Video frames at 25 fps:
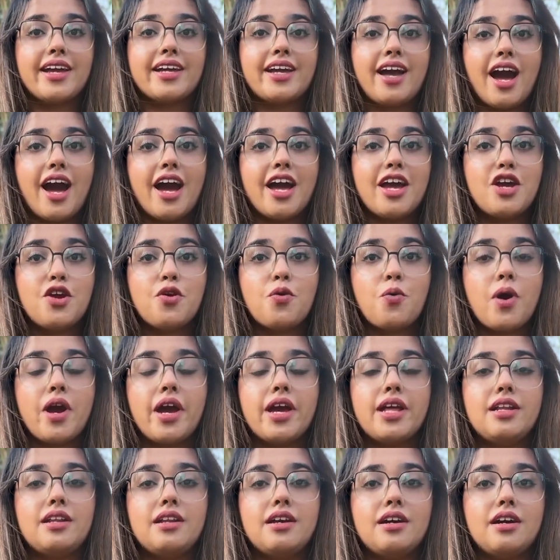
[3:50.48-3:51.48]
Hi, Guy.
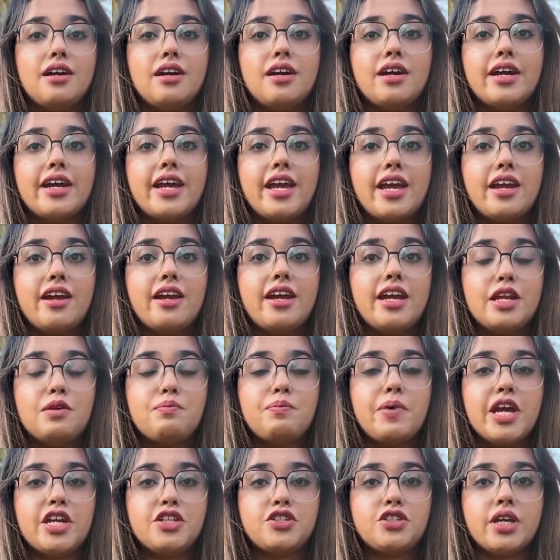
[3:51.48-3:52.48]
Well, here
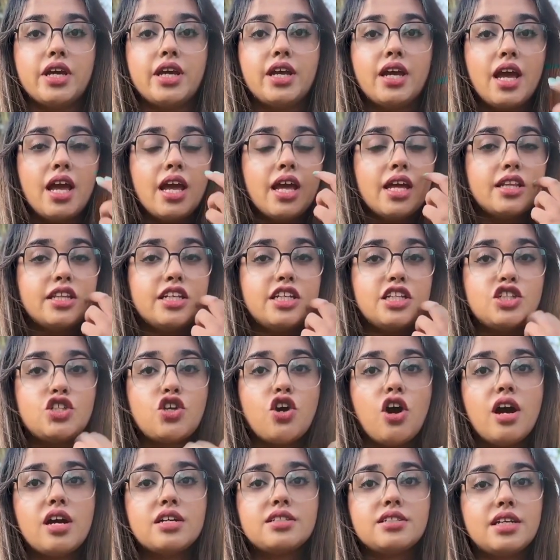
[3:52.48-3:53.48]
in Beijing,
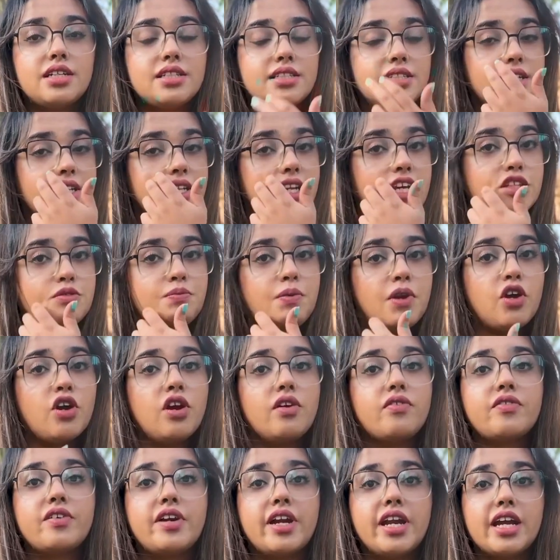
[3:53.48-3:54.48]
these talks are seen as
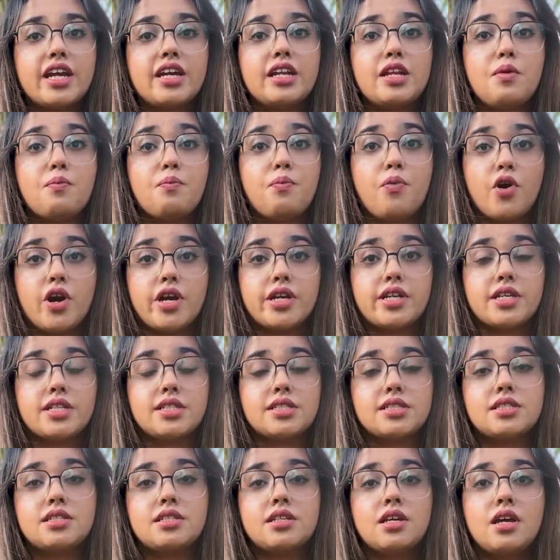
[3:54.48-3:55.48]
being of critical
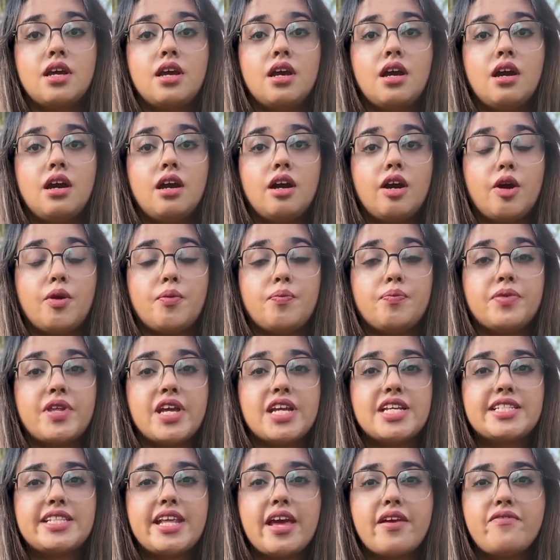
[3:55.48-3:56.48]
importance.
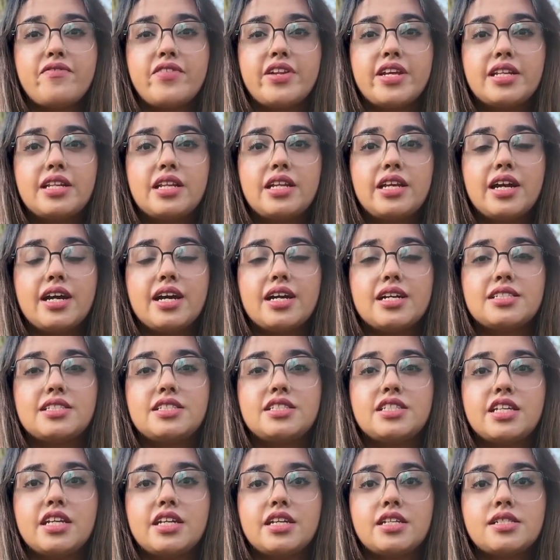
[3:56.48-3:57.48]
There's definitely a
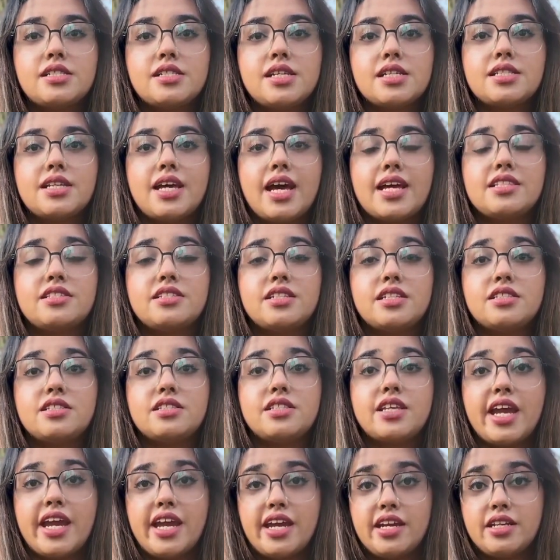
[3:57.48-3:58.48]
seriousness and
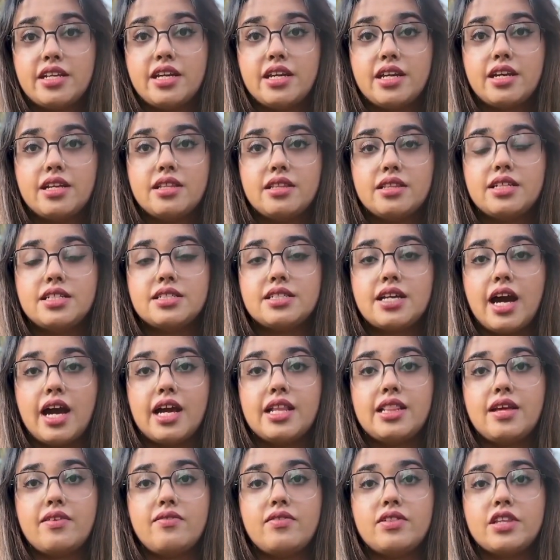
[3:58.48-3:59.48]
sincerity in these
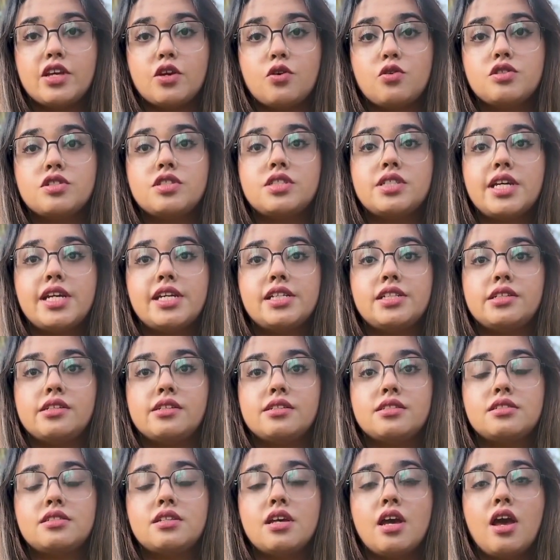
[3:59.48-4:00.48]
high-level
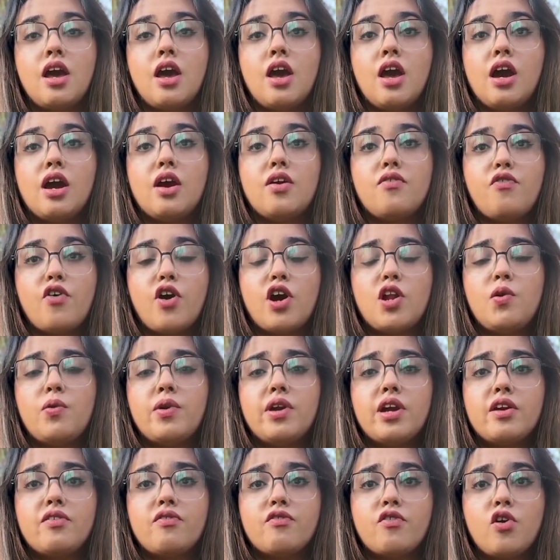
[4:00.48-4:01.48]
negotiations,
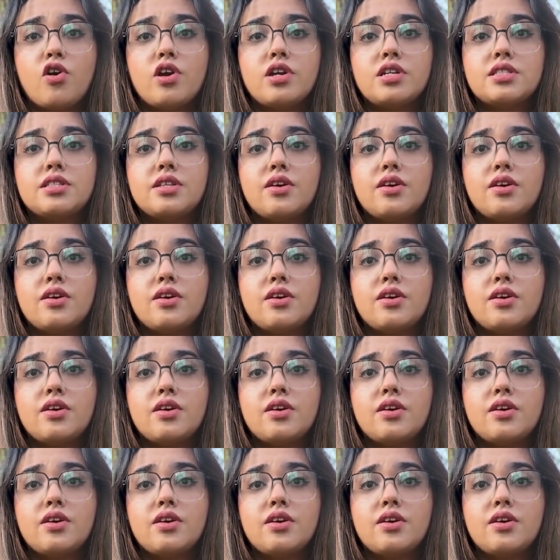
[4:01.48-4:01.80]
following, of